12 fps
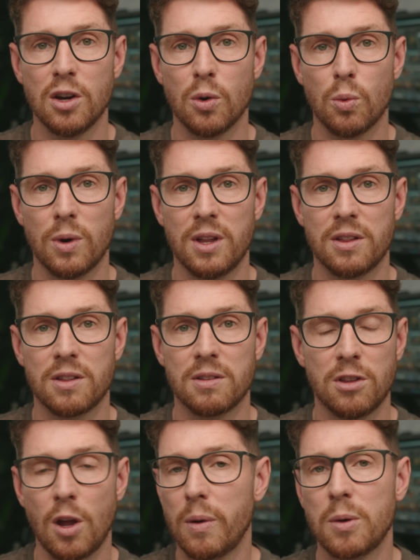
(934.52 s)
with
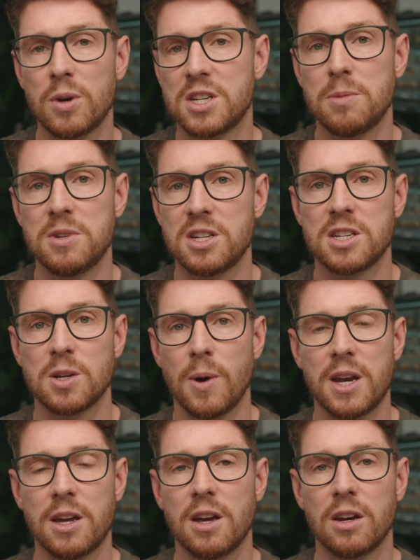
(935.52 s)
knowing which images to
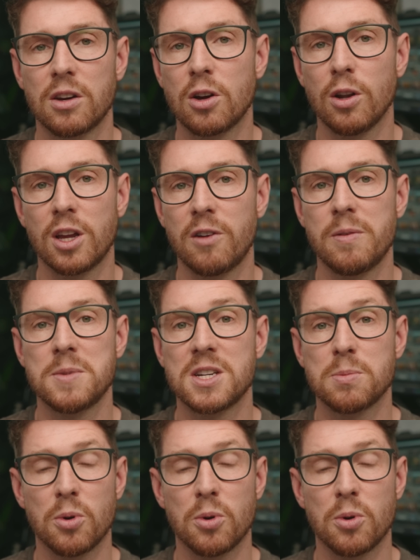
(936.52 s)
edit and culling your images,